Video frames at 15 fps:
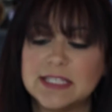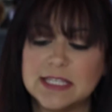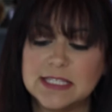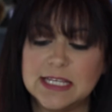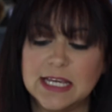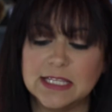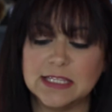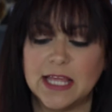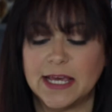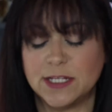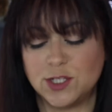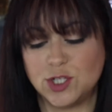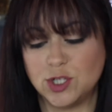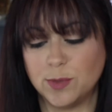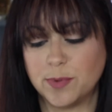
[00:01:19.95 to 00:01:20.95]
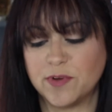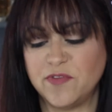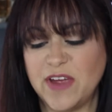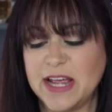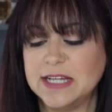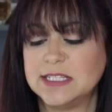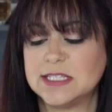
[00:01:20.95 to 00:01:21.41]
is the Enlight Super
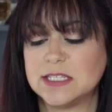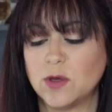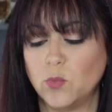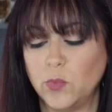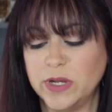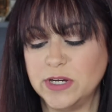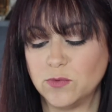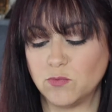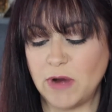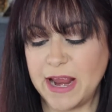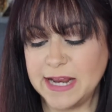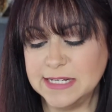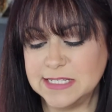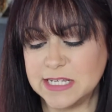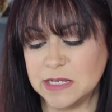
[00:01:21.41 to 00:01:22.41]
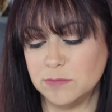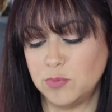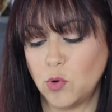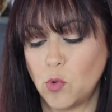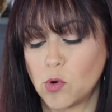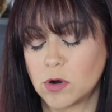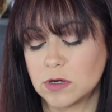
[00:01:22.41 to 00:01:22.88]
Face. When it rains, it
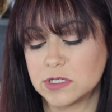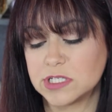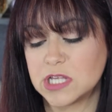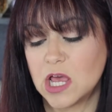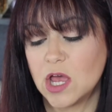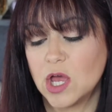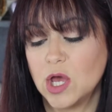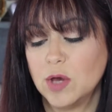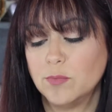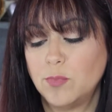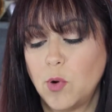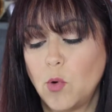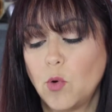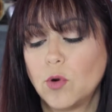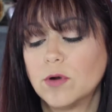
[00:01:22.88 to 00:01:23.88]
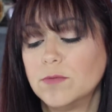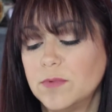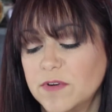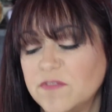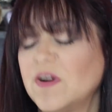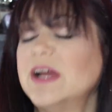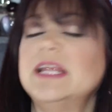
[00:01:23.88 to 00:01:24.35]
pours. Pore
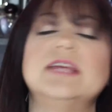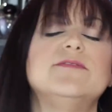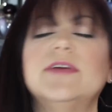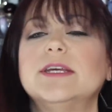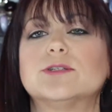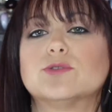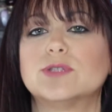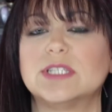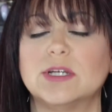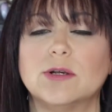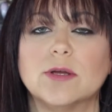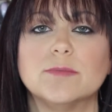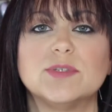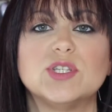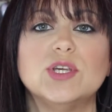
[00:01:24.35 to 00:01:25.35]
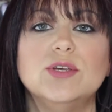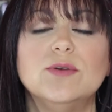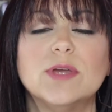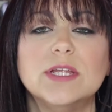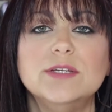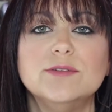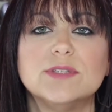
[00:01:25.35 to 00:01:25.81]
refining facial serum. So you
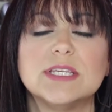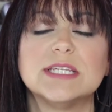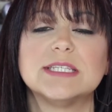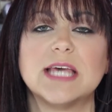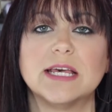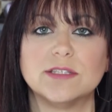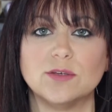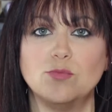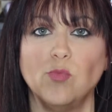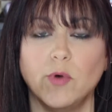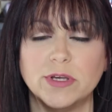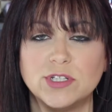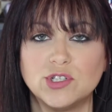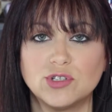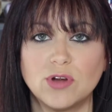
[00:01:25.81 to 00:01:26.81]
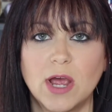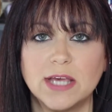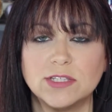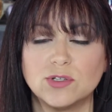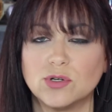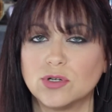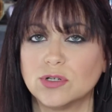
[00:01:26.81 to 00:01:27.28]
can use this as a
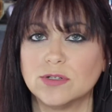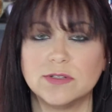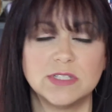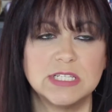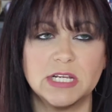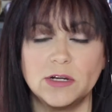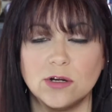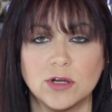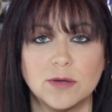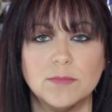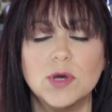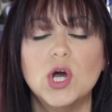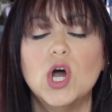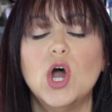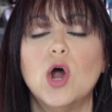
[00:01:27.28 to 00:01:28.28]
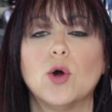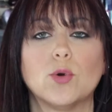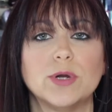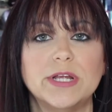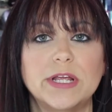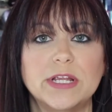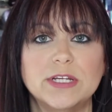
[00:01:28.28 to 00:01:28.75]
moisturizer serum,
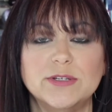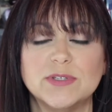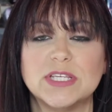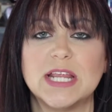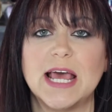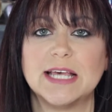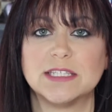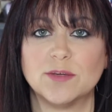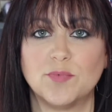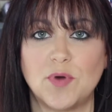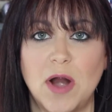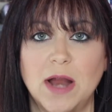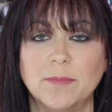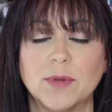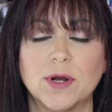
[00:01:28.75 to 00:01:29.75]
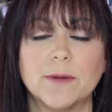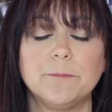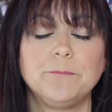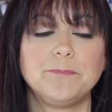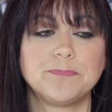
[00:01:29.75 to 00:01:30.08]
or you can use it as a primer.